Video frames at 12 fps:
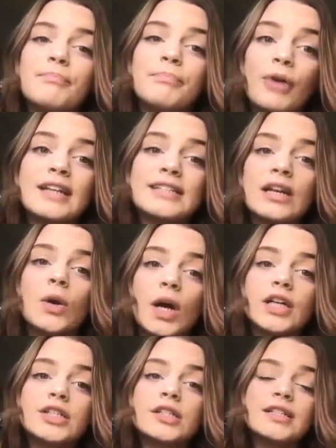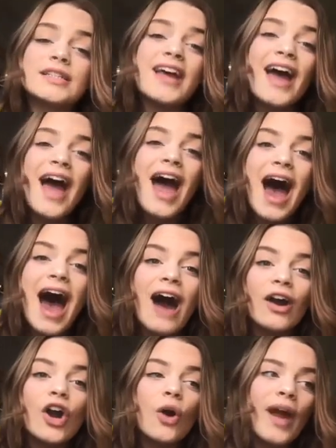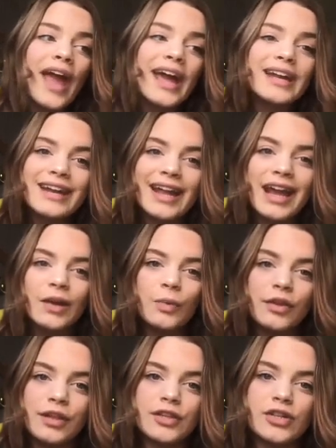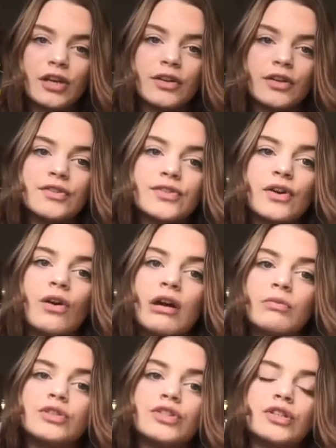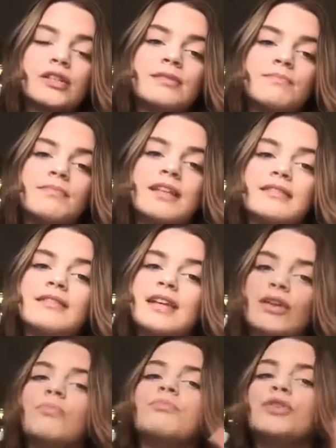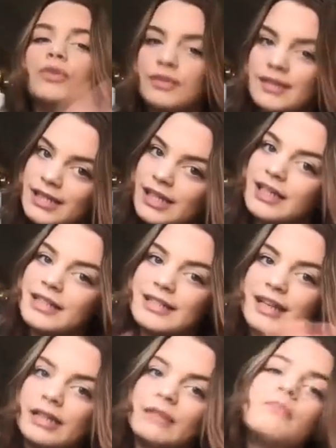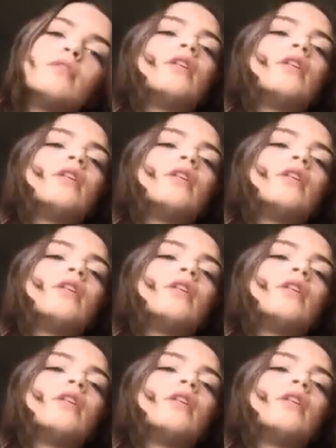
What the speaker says: pressing questions go hand in hand with each other. So I was just you'll see in a second.